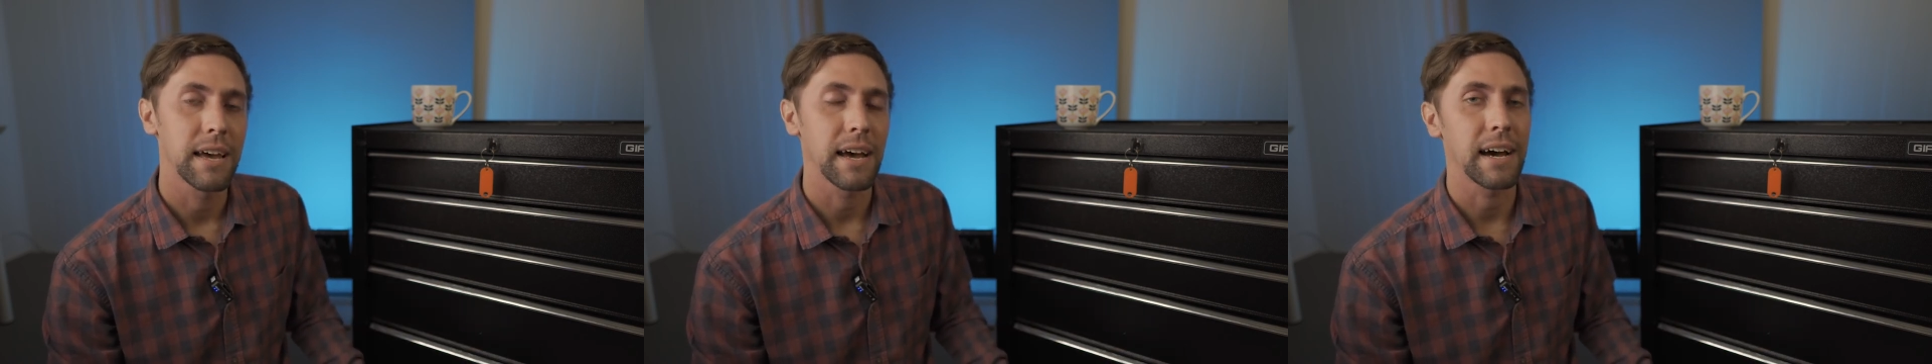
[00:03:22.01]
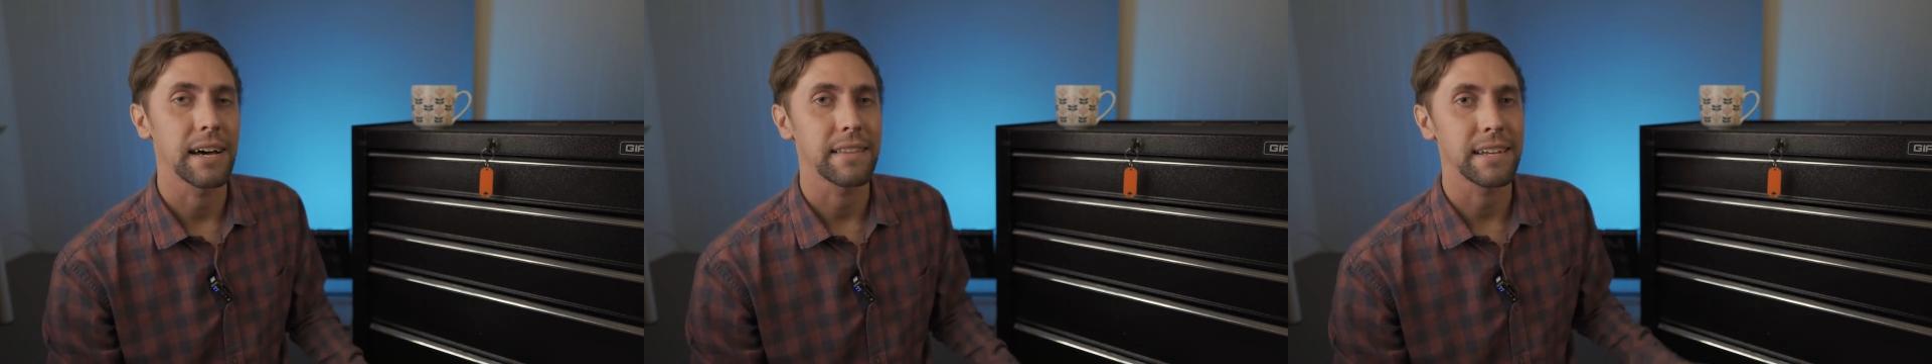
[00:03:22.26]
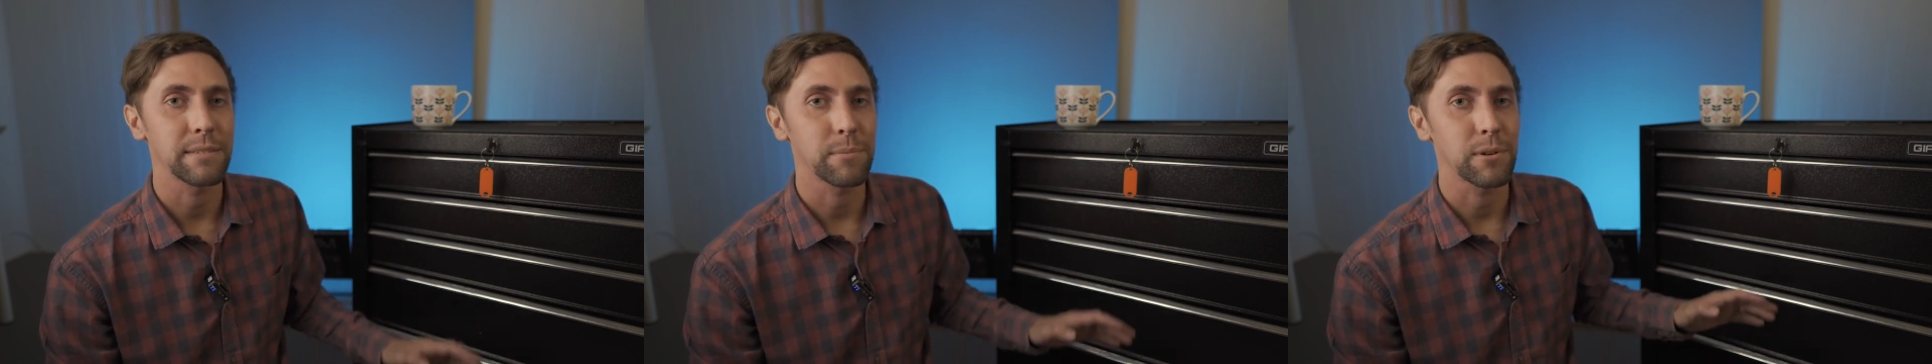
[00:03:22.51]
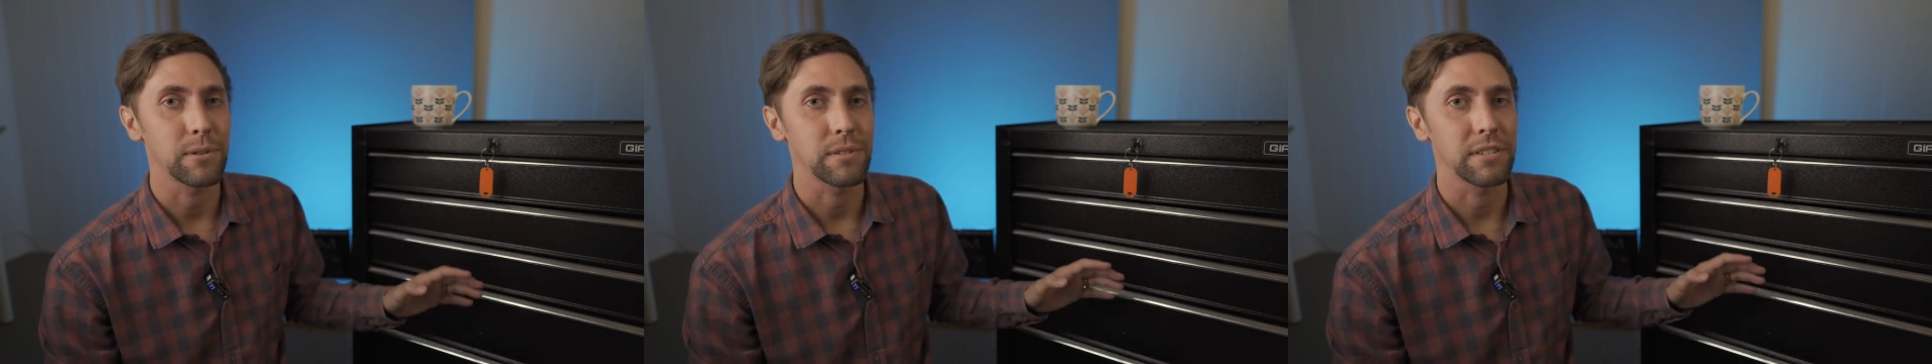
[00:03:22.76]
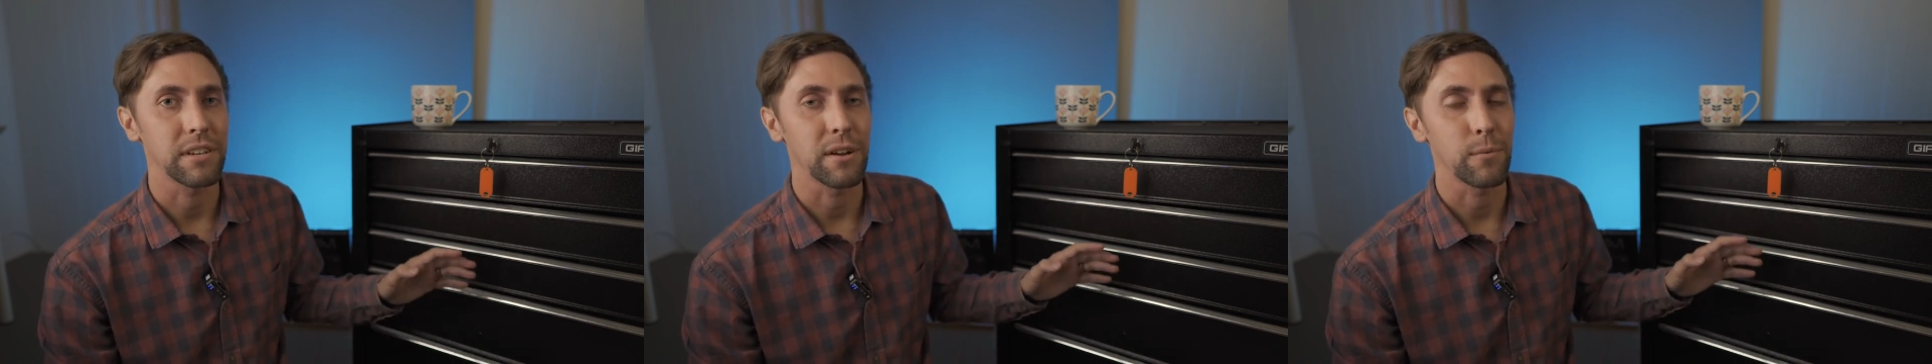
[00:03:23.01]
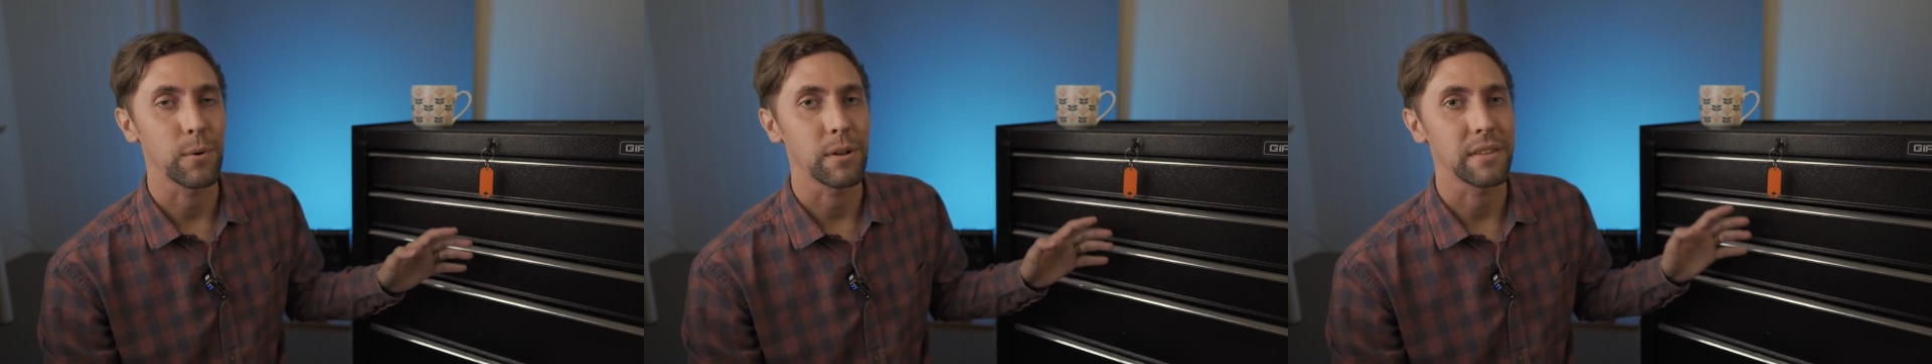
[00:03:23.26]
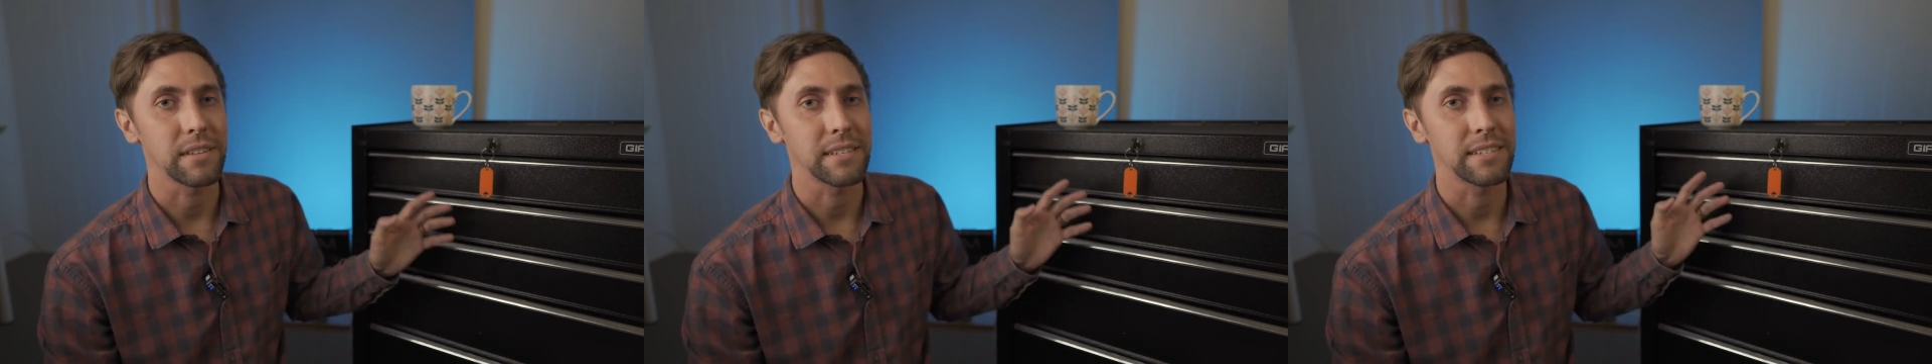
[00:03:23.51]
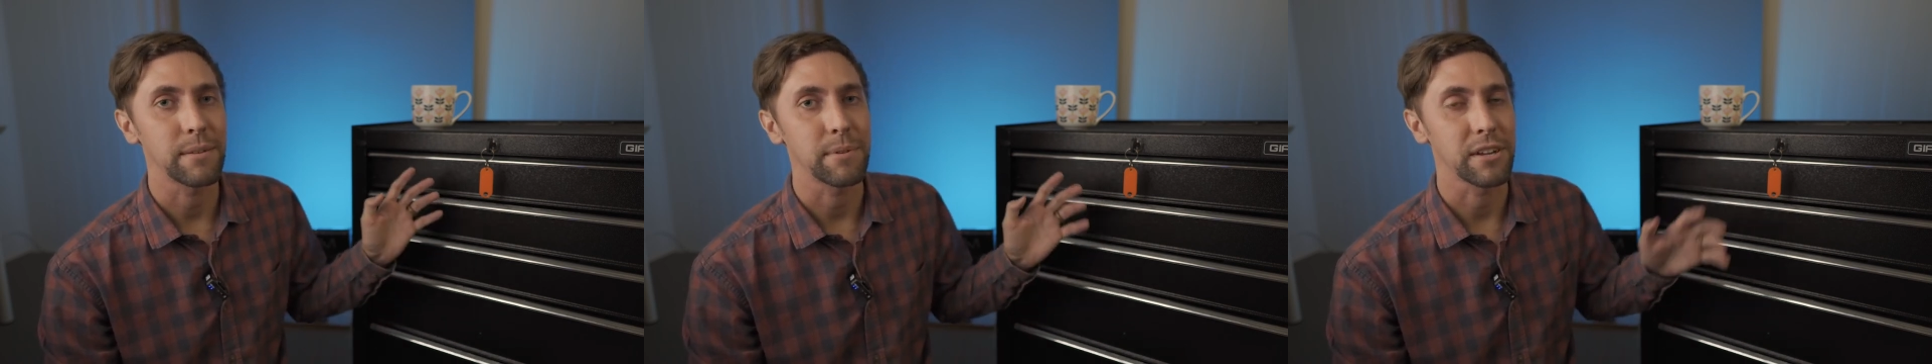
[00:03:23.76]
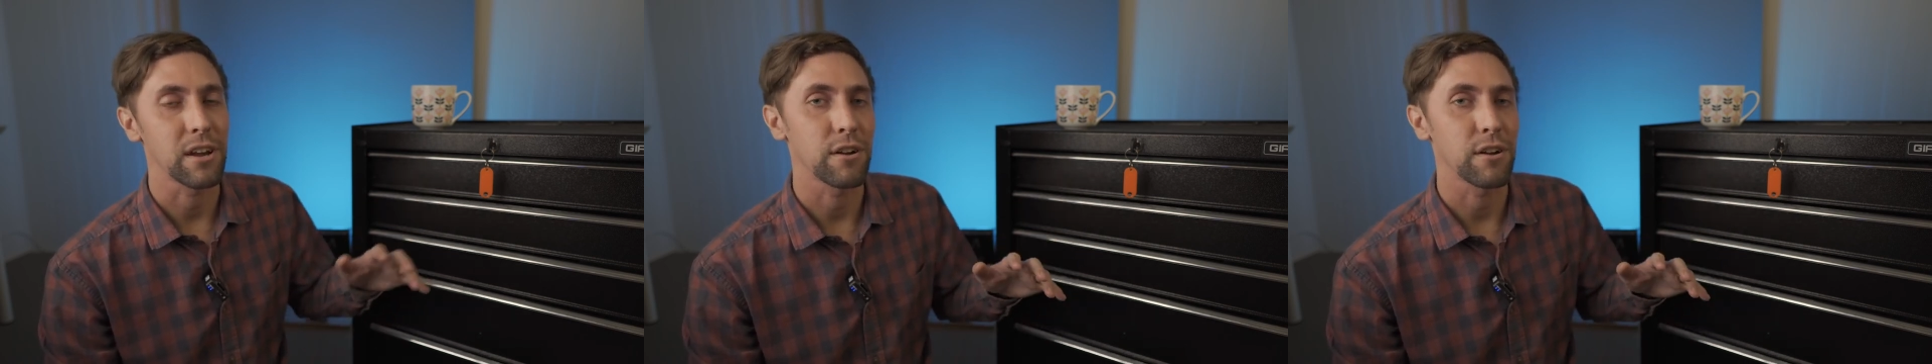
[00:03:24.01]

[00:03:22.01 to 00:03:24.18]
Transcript: Uh, that's because you don't want this tipping